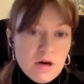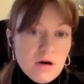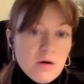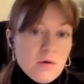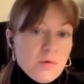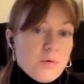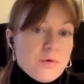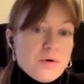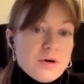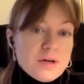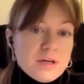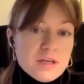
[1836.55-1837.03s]

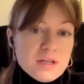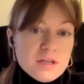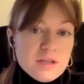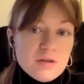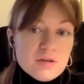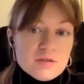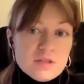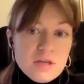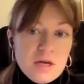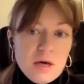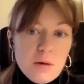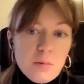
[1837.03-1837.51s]
or can
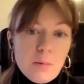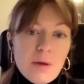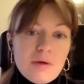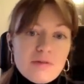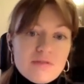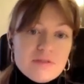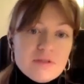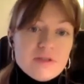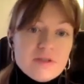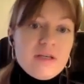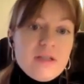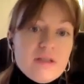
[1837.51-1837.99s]
use
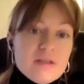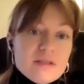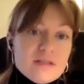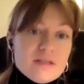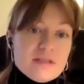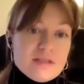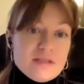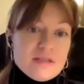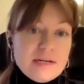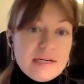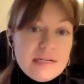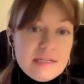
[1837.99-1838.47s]
however
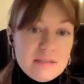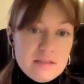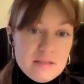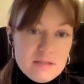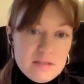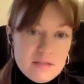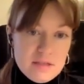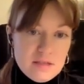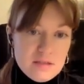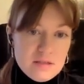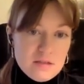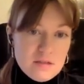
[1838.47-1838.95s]
inside the
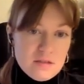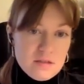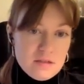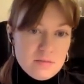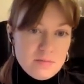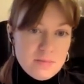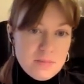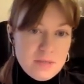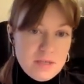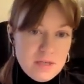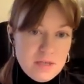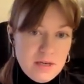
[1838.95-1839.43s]
sentence,
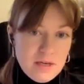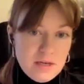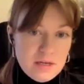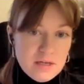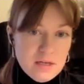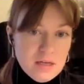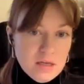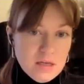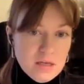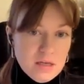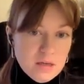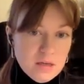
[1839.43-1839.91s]
but again,
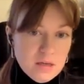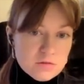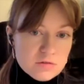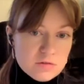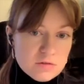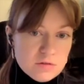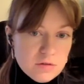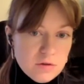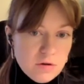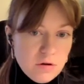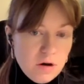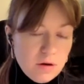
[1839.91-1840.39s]
I use
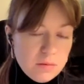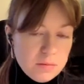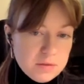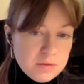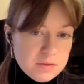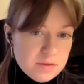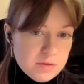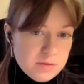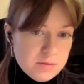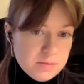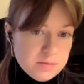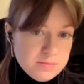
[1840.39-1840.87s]

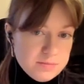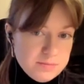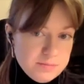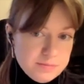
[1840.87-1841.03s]
commas.